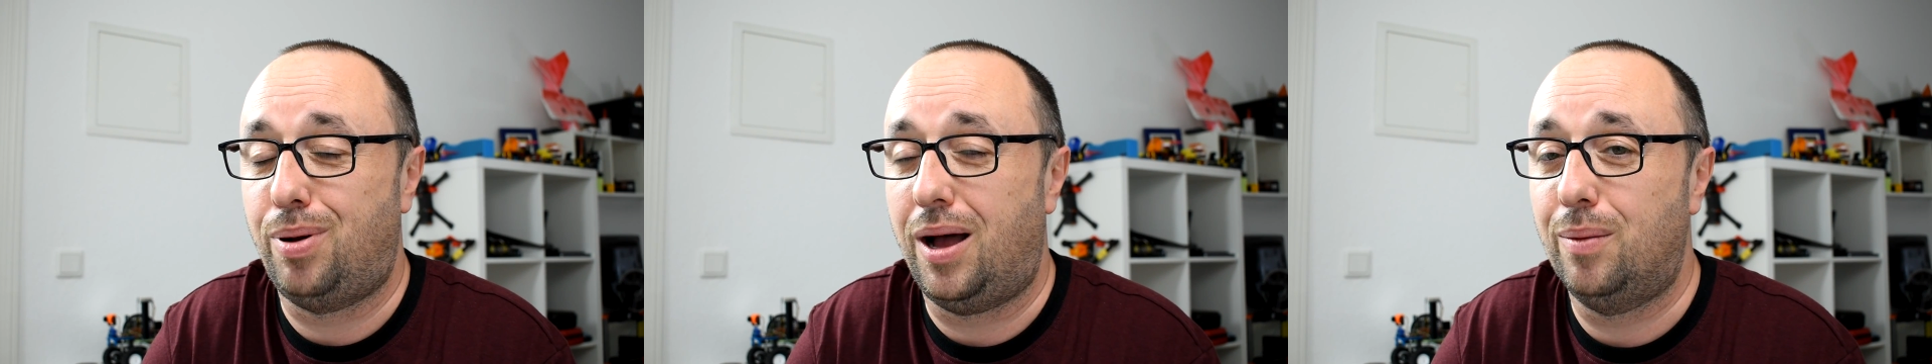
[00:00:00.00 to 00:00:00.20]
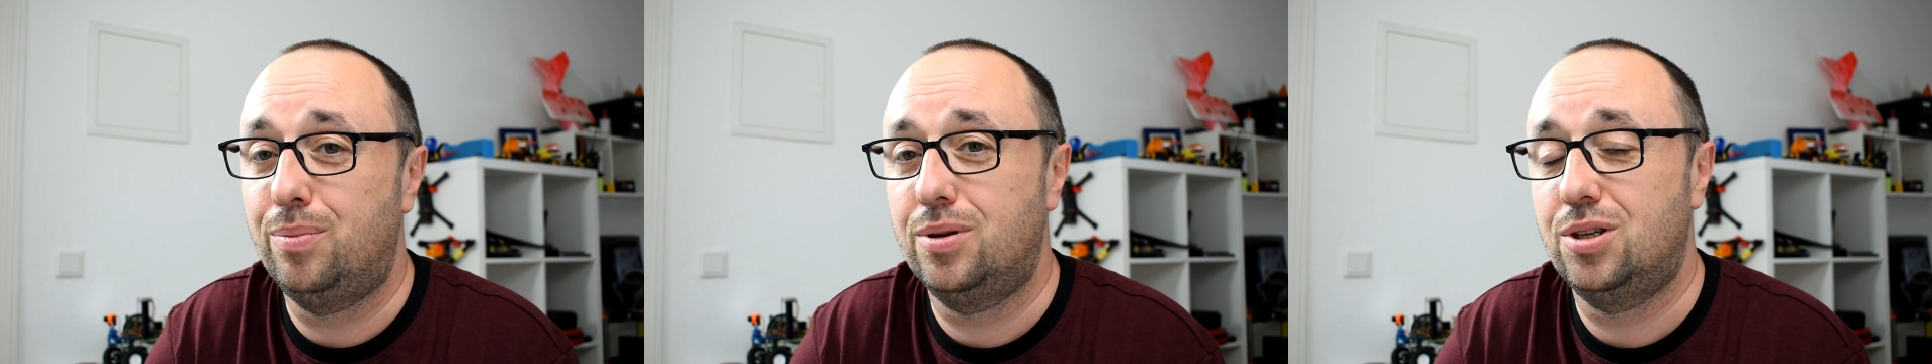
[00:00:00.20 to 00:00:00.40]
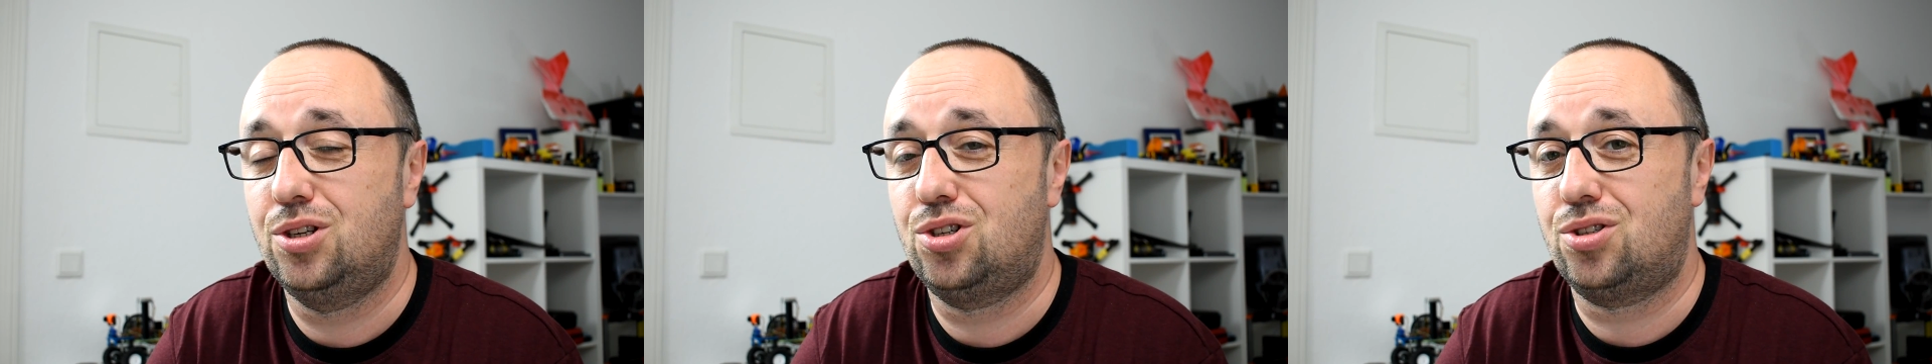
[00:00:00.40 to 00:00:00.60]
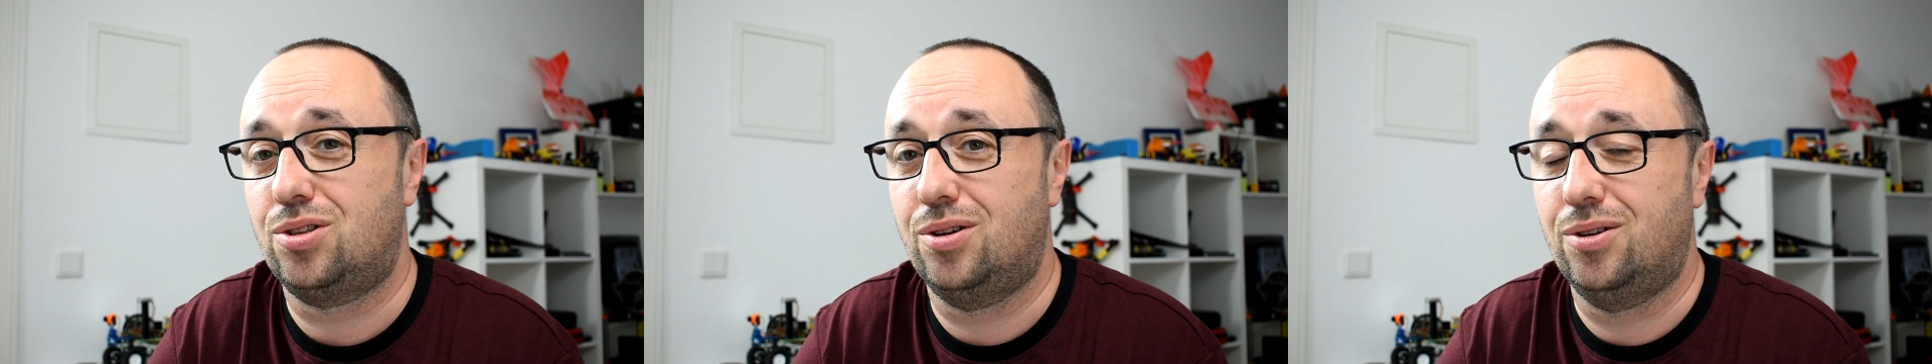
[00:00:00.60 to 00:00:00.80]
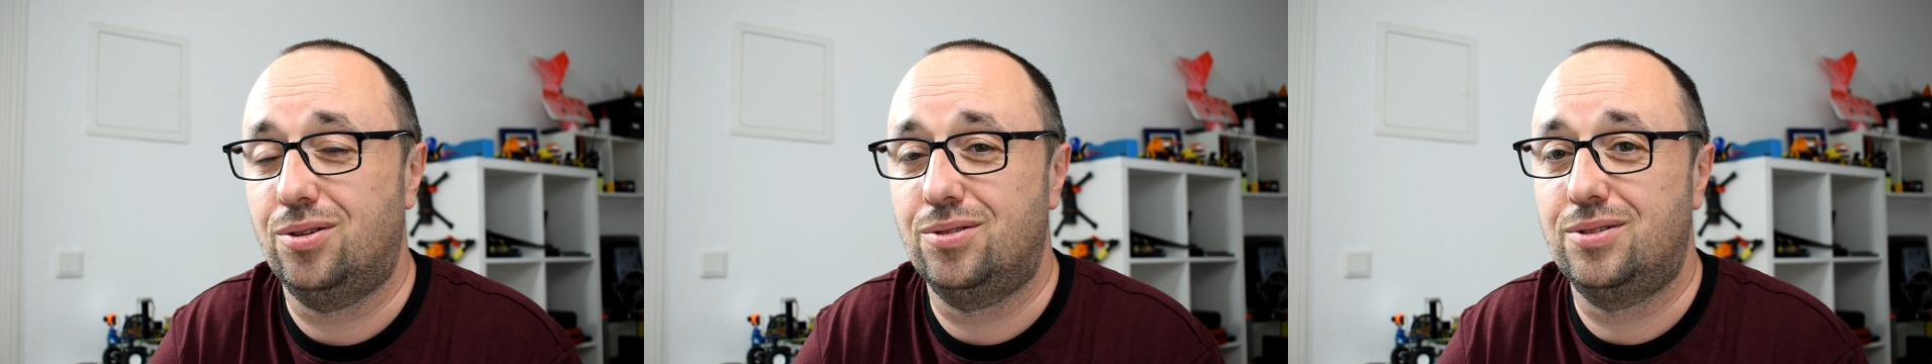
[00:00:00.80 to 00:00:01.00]
published
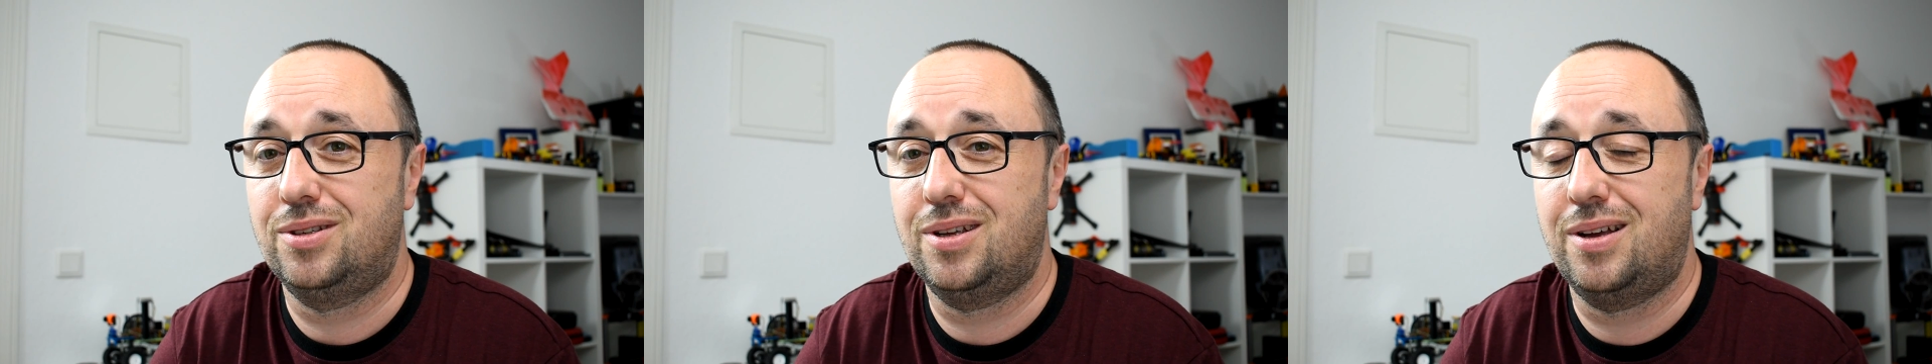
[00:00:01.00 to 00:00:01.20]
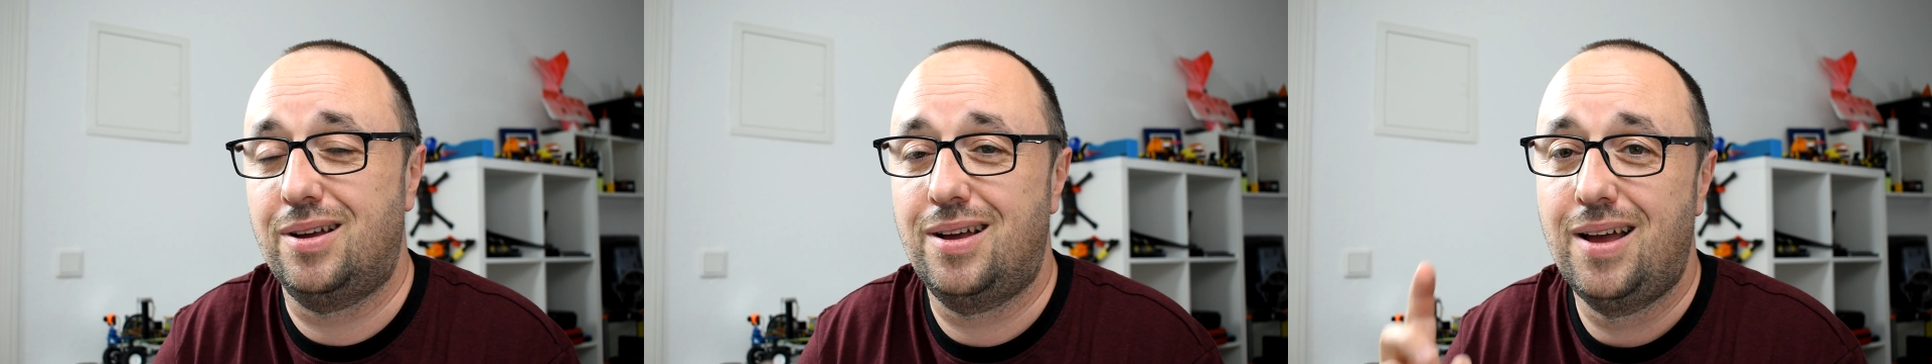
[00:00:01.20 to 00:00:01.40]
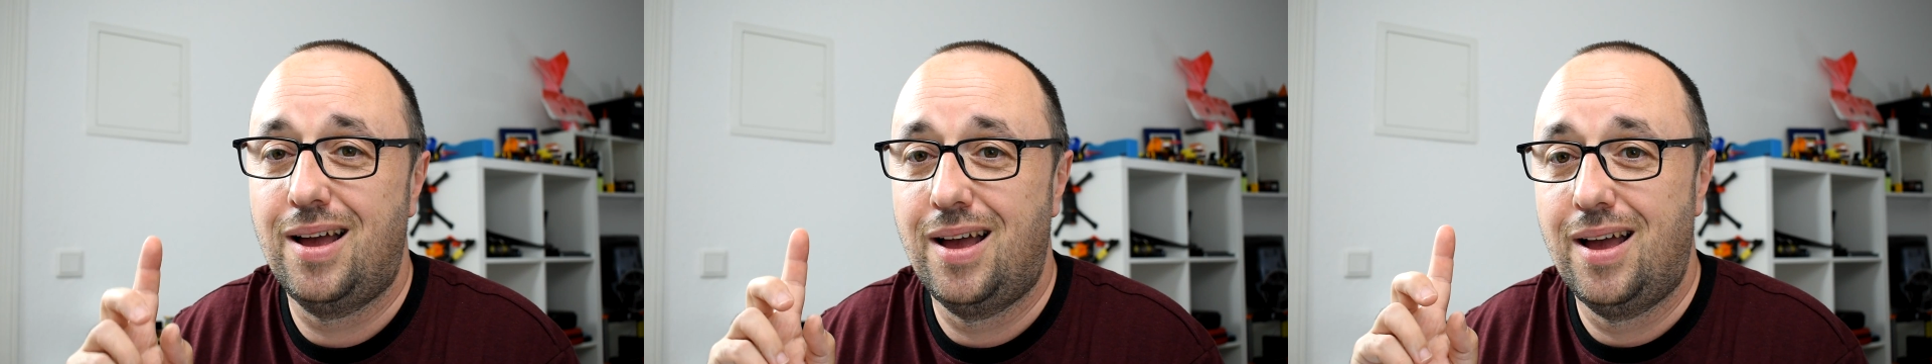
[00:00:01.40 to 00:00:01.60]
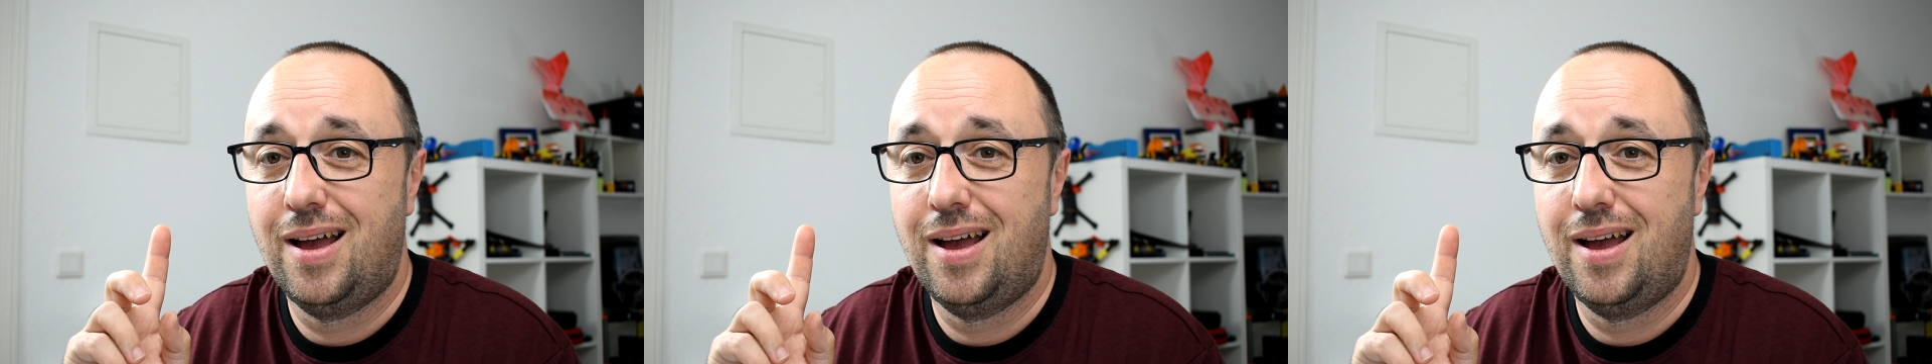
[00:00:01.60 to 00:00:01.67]
on the